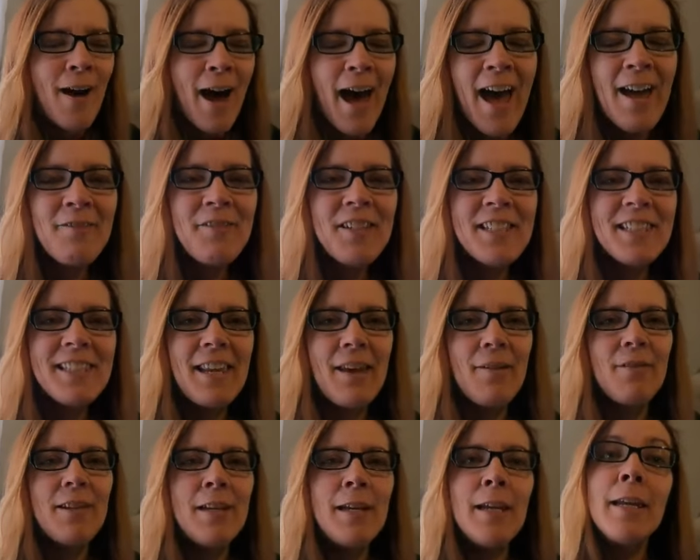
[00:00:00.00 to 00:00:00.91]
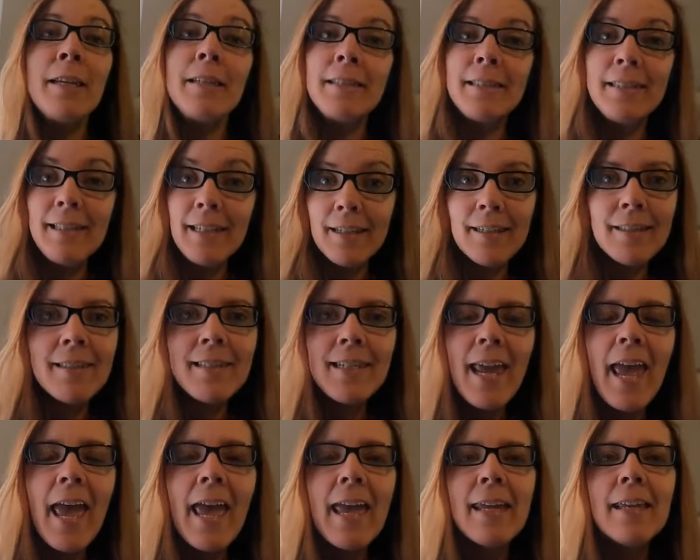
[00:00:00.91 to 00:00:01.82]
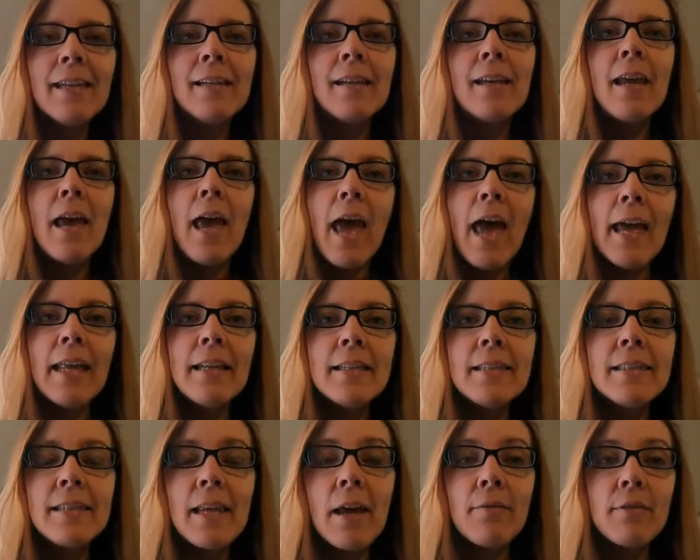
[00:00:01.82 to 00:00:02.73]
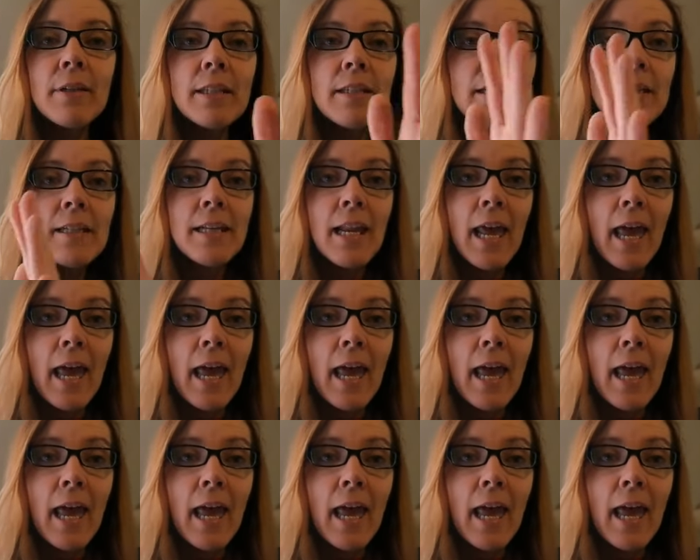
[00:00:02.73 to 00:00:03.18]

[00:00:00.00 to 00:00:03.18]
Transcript: five to seven, six to eight, and seven to